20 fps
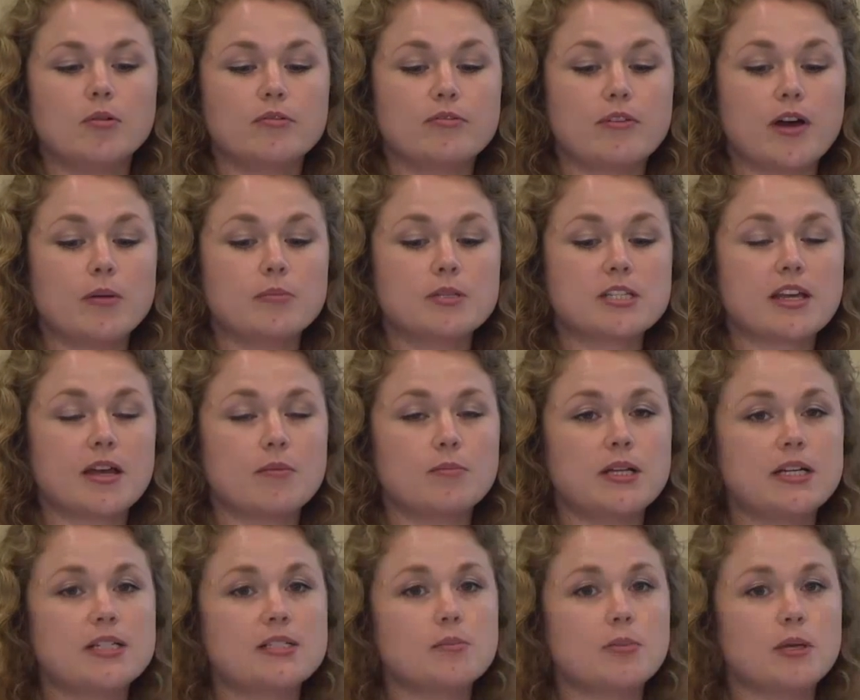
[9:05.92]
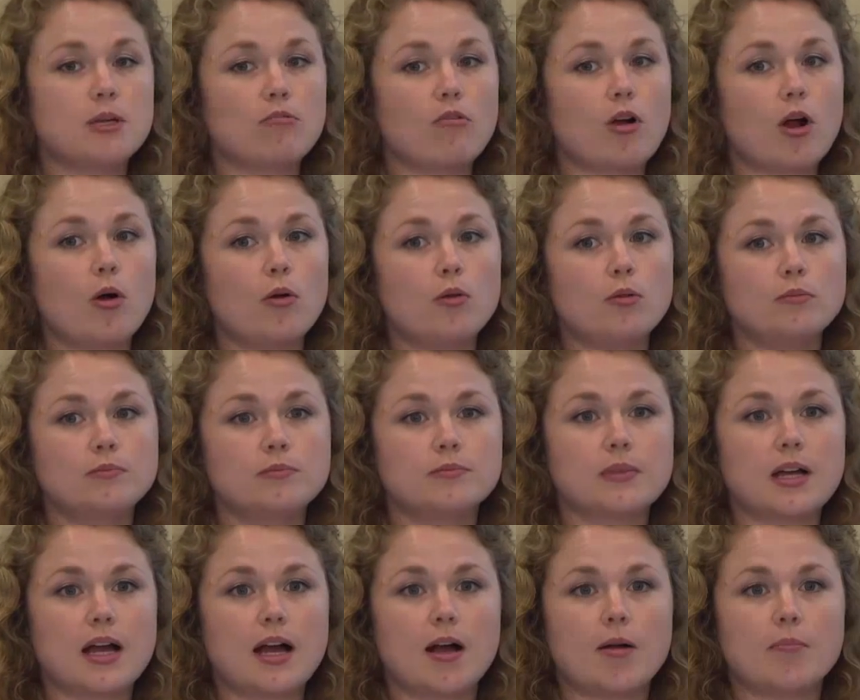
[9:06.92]
Fibroscan plays a big role
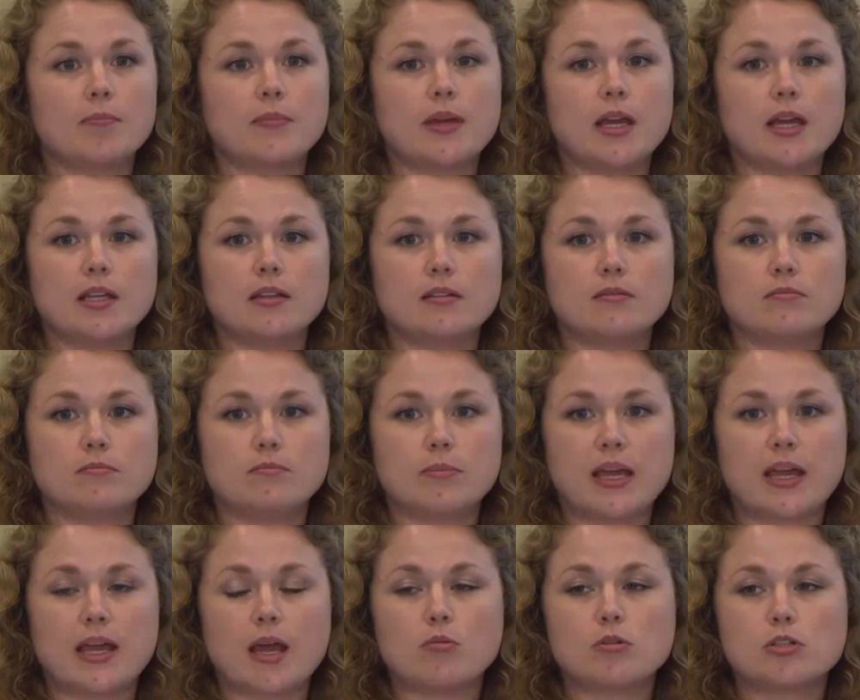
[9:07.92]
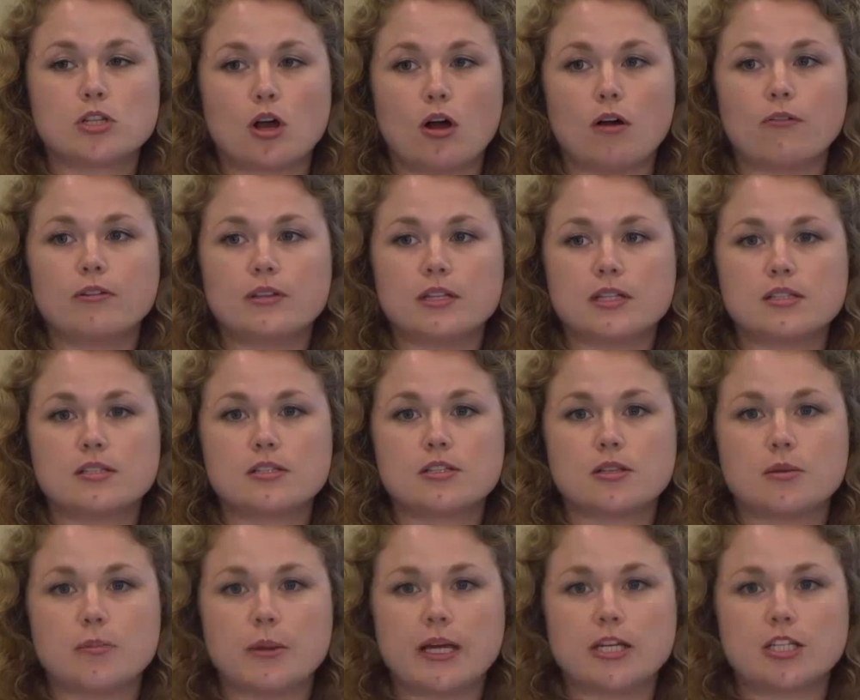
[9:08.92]
in being able to offer this
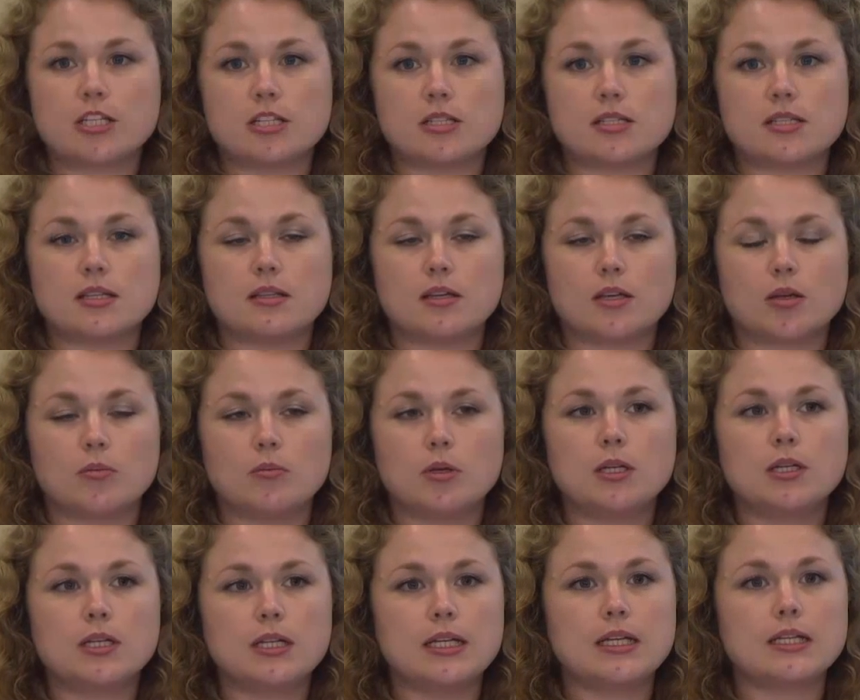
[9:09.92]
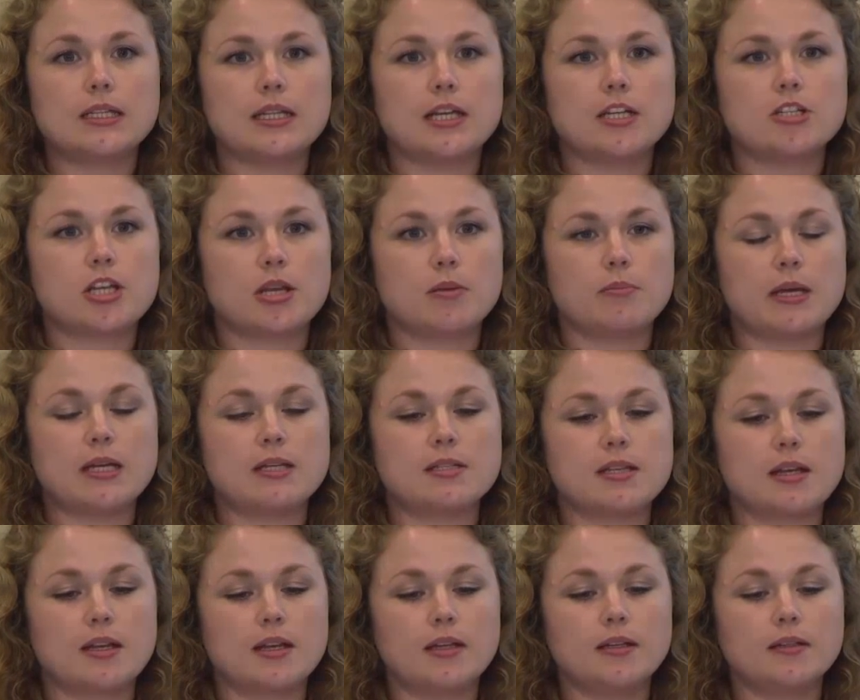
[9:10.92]
to the patients in the community in their GP
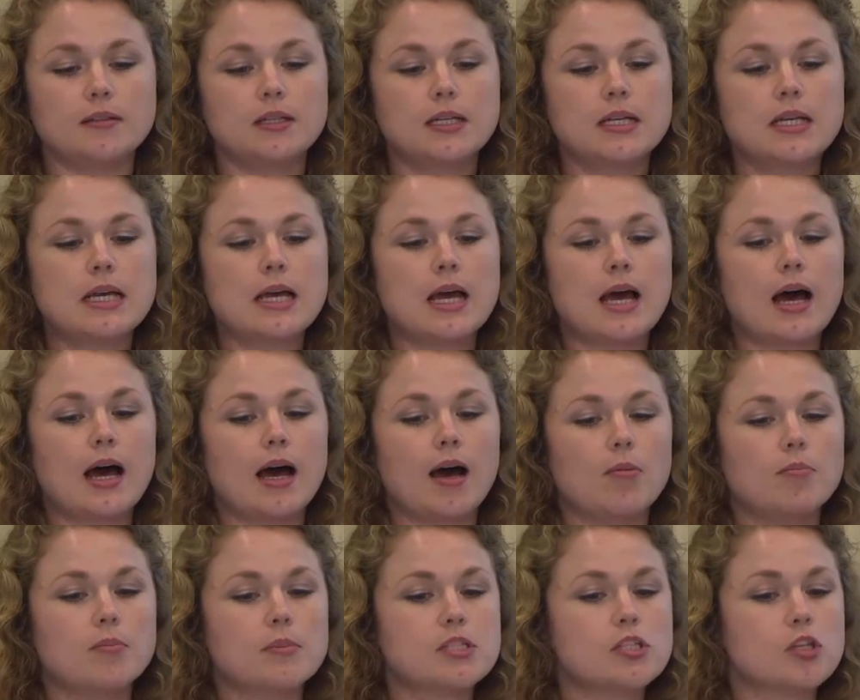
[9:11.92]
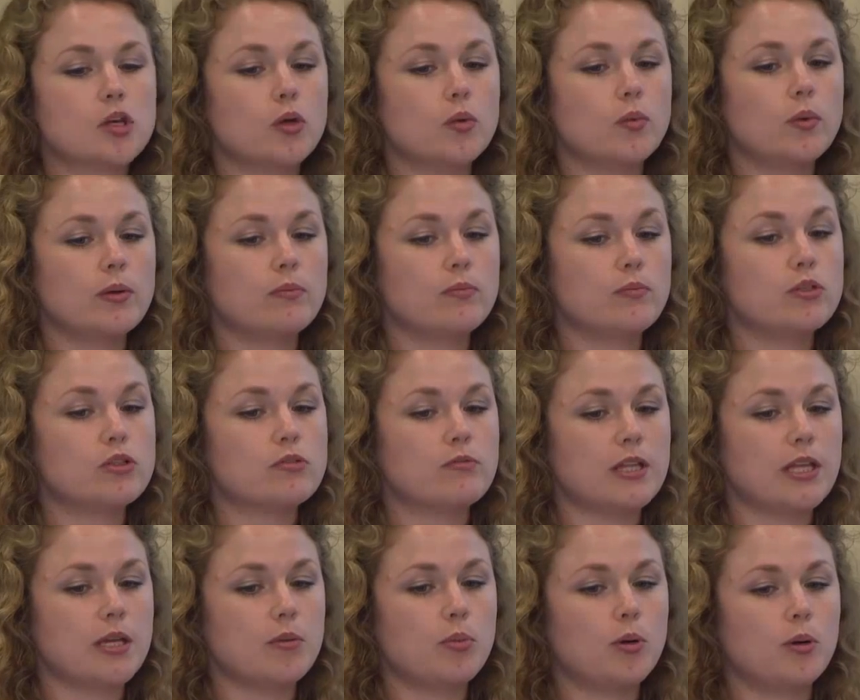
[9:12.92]
setting. So it was
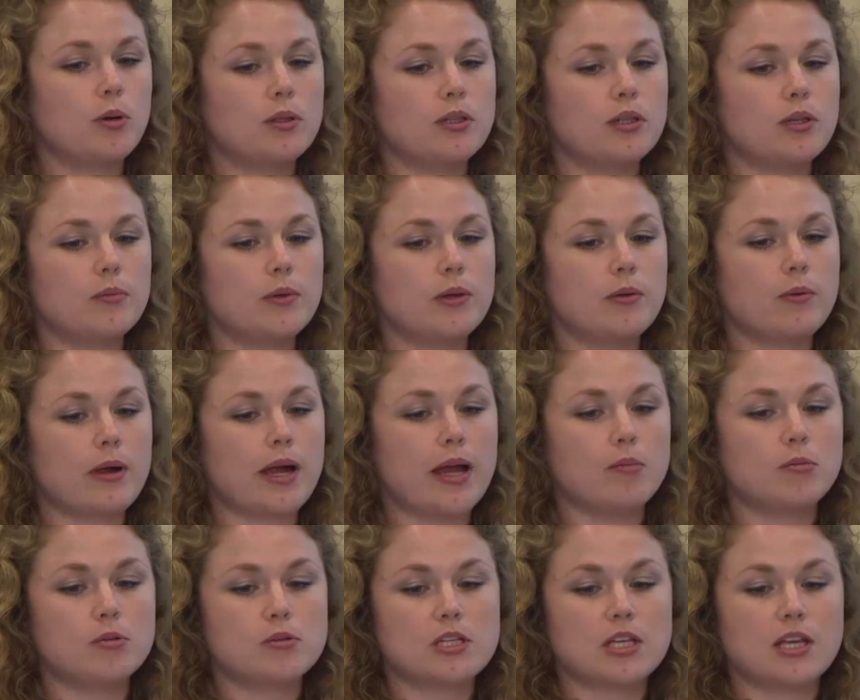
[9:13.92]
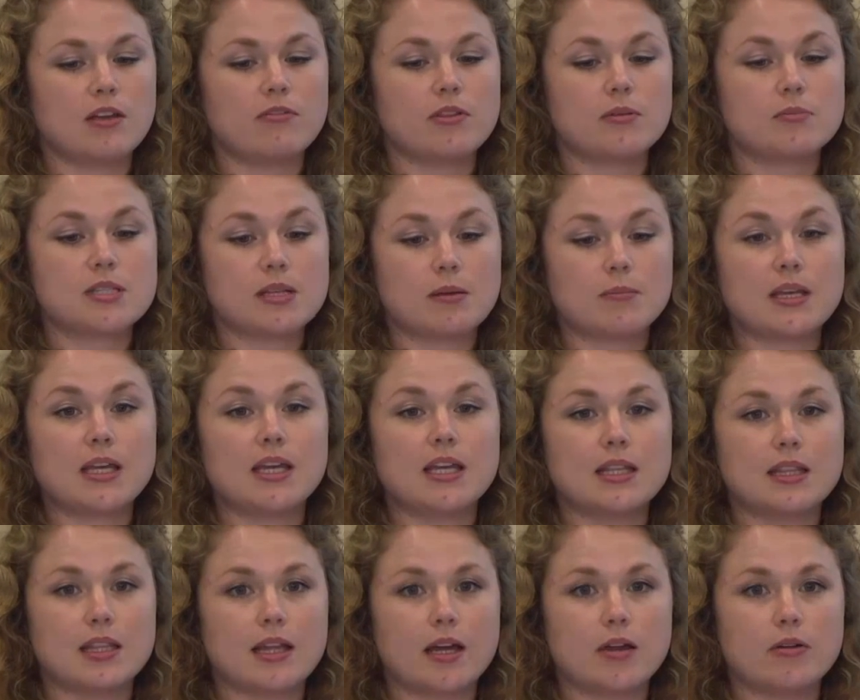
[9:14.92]
really important that we were able to give them something
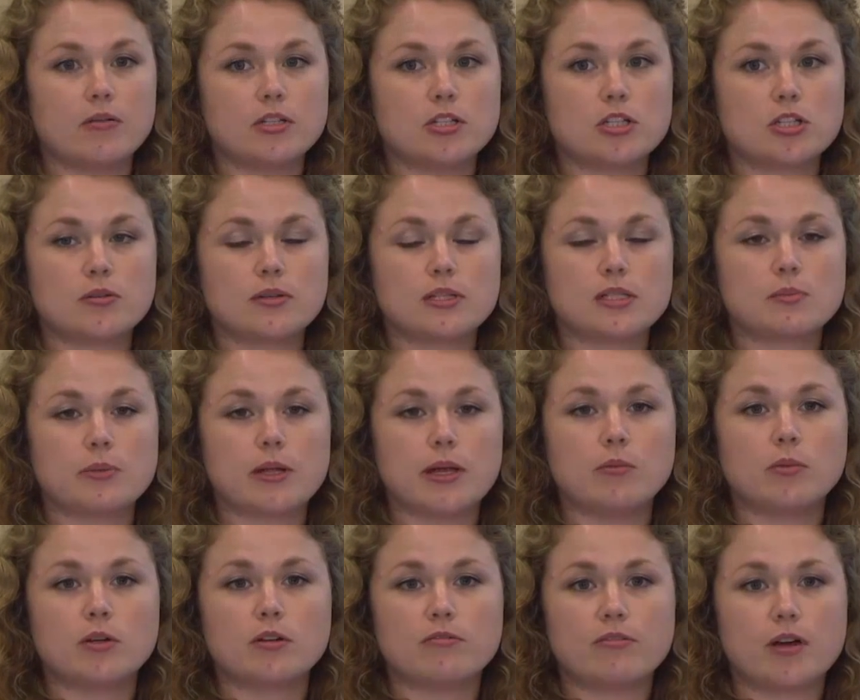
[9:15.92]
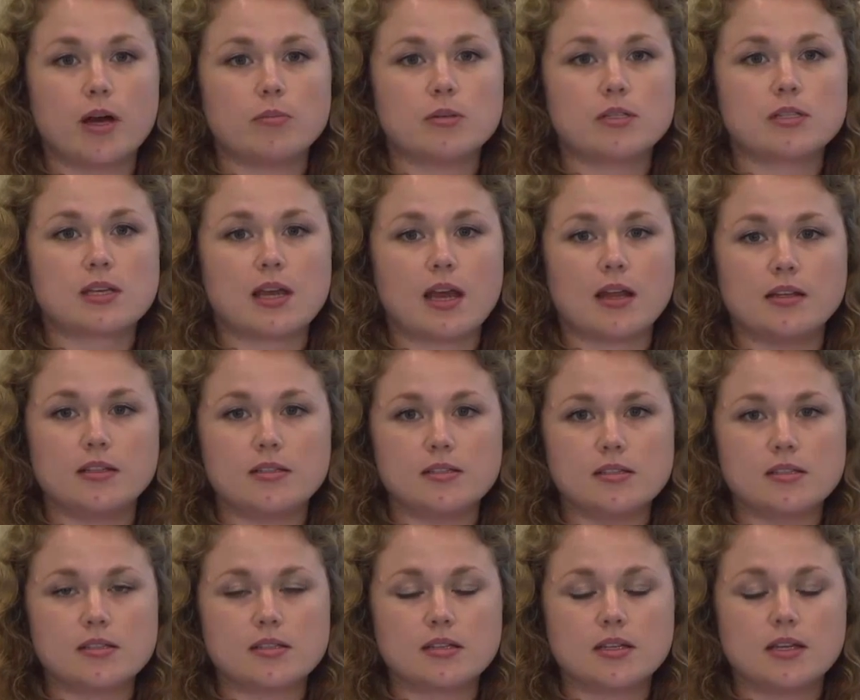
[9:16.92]
in language to explain what a fibroscan
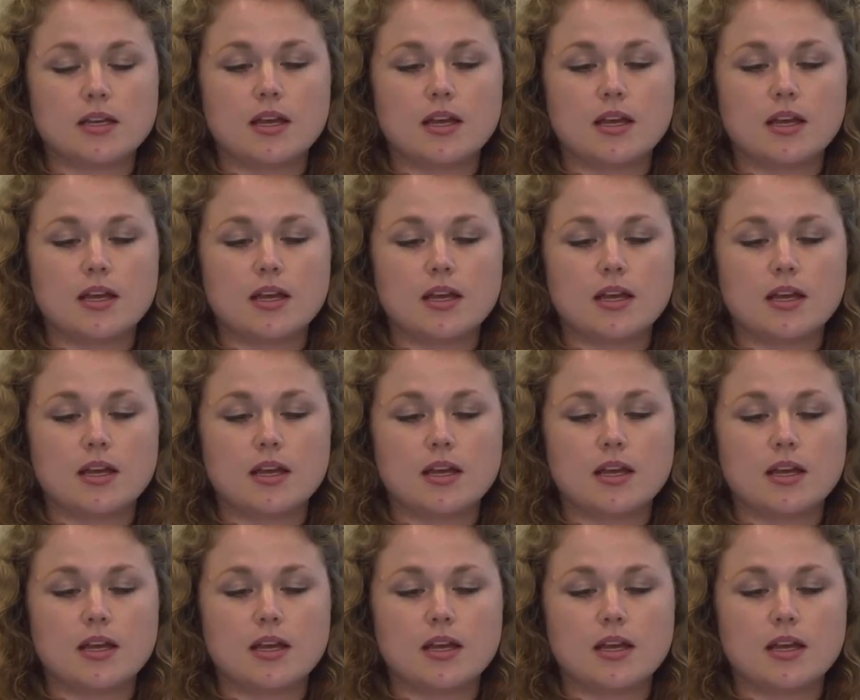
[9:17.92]
is,